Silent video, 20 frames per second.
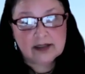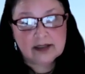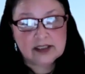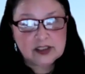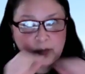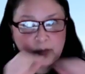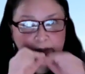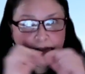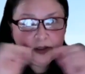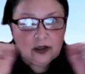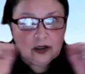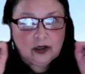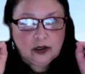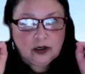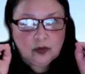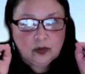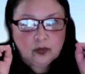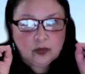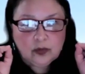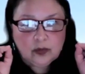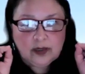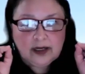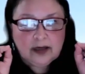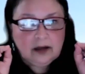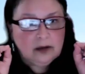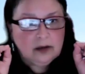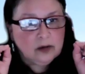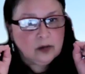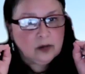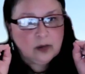So we learn
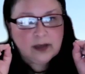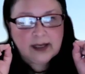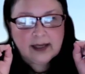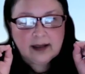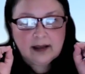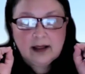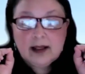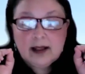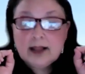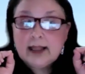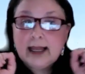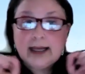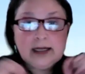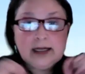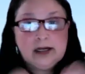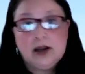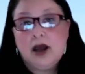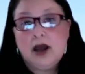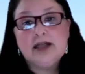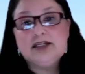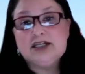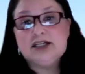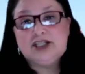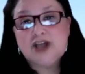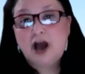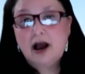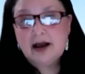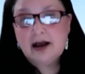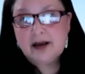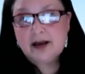real quick, like, not to
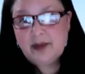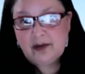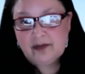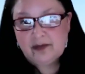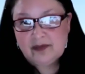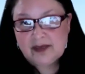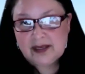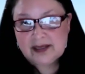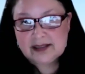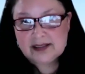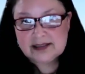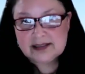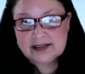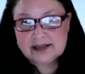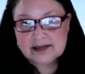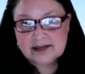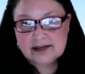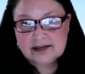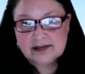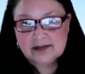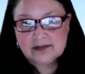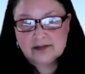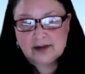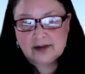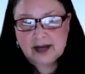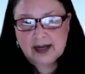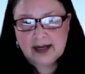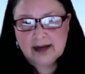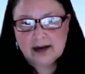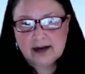talk about things,
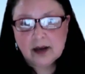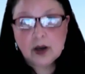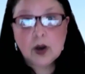right?